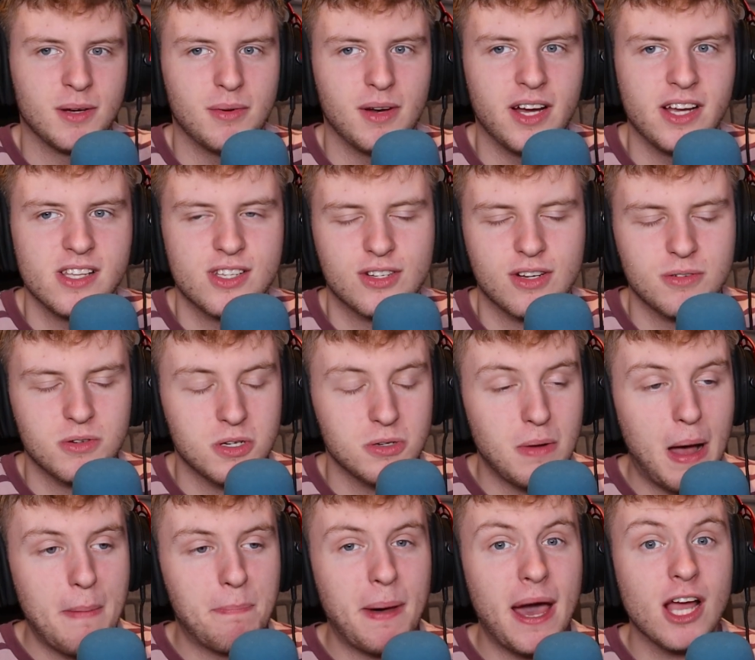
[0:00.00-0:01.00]
Top line description,
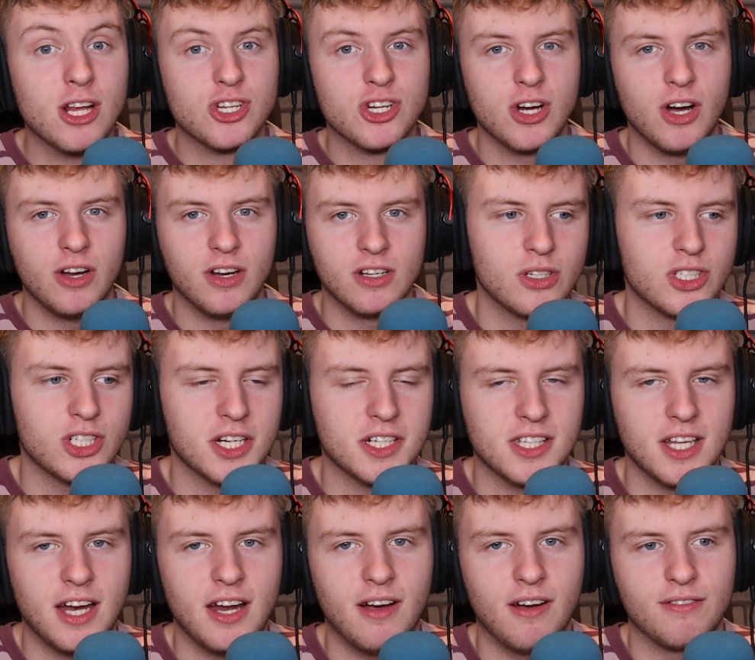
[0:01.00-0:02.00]
my Patreon. Go check
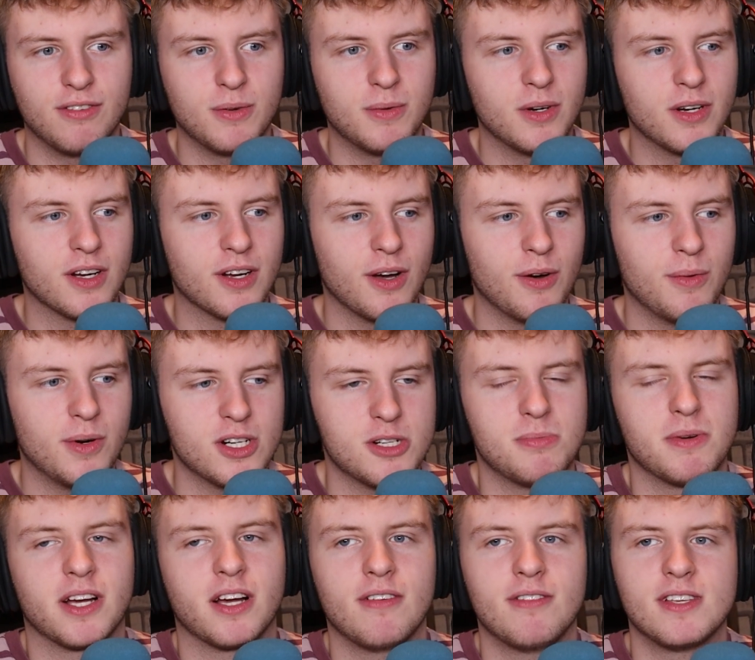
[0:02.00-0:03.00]
that out if you want to go watch
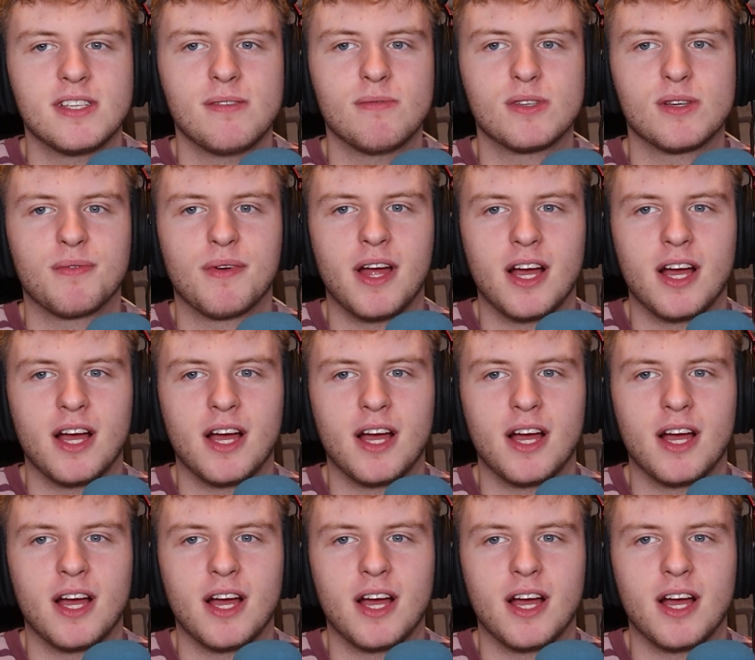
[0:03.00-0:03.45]
my Gavin 17